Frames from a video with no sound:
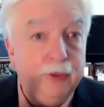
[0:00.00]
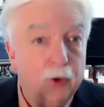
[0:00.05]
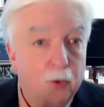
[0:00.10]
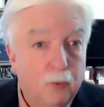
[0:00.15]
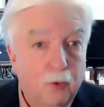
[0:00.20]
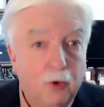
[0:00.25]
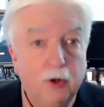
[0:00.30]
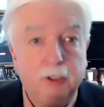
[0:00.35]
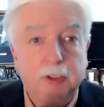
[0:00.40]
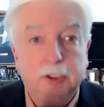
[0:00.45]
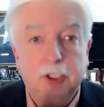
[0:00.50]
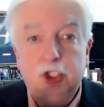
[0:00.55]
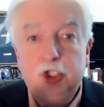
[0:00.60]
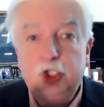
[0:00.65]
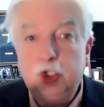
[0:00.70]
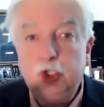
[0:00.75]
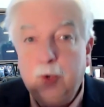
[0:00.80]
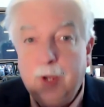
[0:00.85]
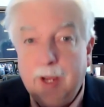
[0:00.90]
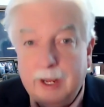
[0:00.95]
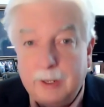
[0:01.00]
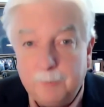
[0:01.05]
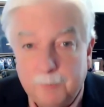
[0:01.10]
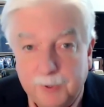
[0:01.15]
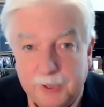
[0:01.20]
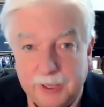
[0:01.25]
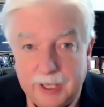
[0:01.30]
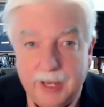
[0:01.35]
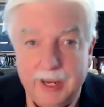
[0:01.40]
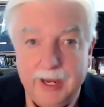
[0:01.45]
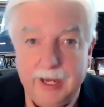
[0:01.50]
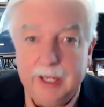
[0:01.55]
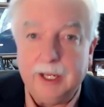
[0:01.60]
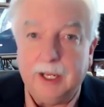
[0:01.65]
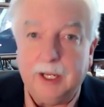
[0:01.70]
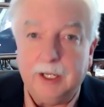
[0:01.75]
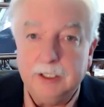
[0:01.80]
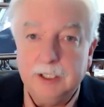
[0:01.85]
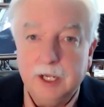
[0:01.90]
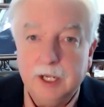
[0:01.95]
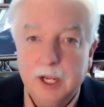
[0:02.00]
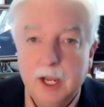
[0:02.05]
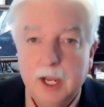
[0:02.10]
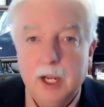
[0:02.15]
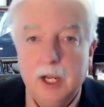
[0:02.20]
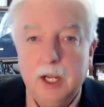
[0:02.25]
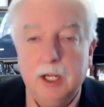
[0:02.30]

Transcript: and the work that you had planned